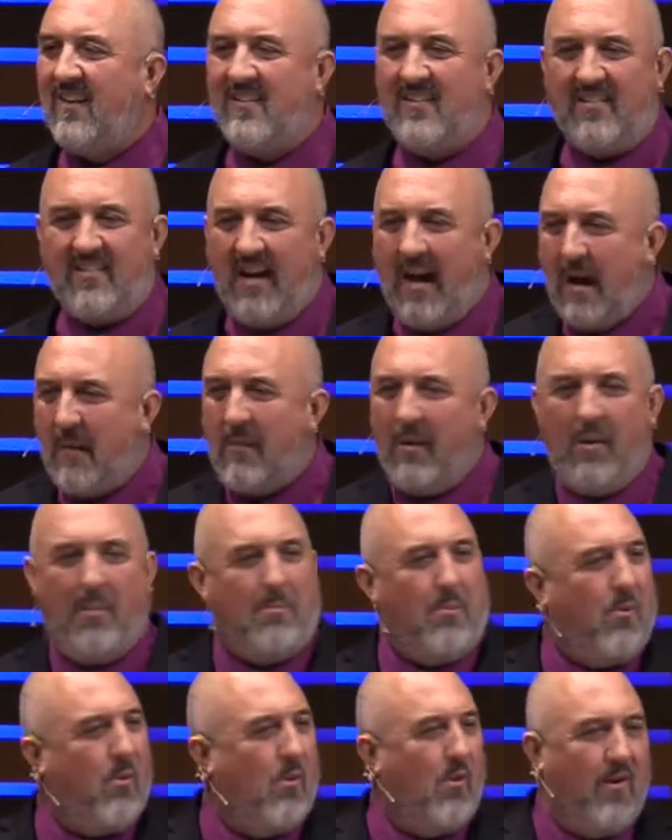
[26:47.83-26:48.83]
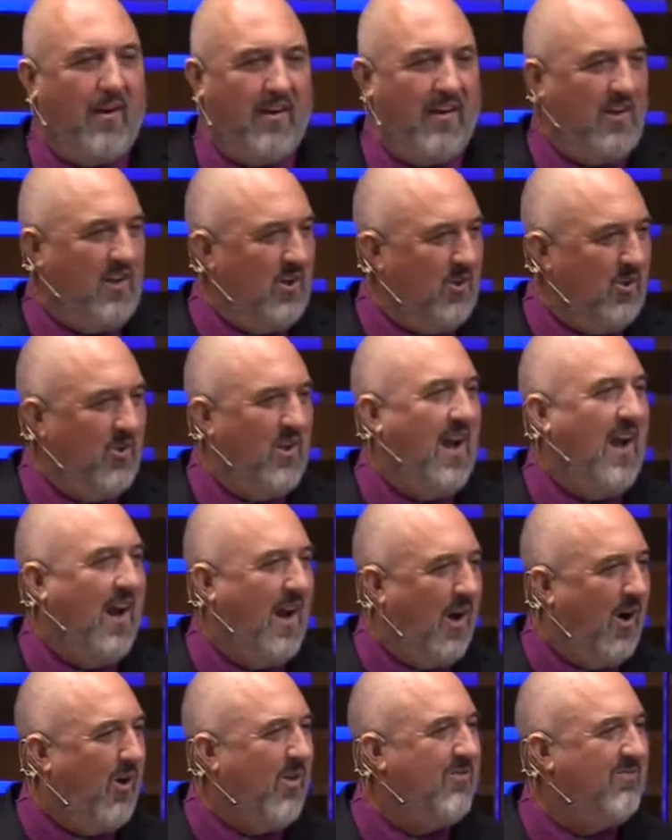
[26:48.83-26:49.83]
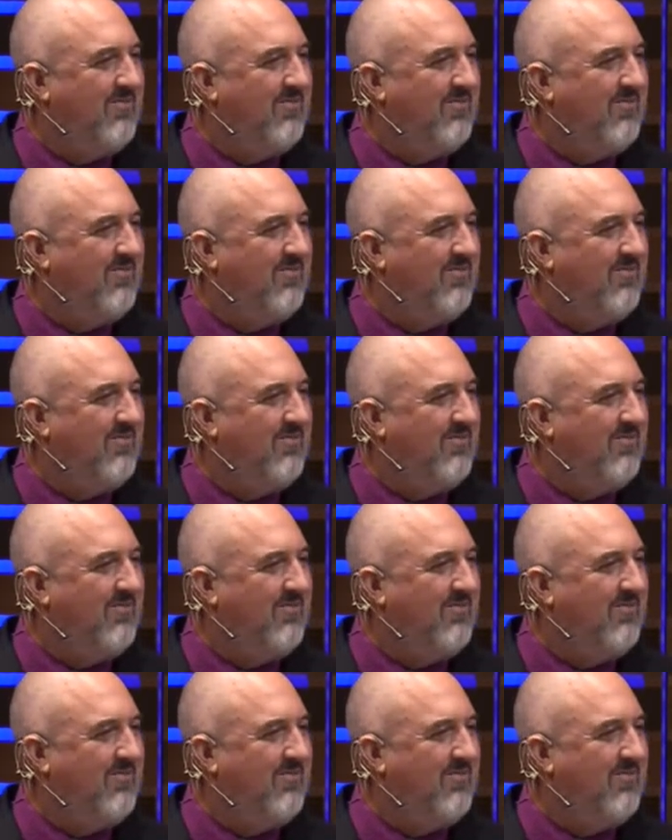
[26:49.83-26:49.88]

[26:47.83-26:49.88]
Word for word: He says, I'm going to pour into you now.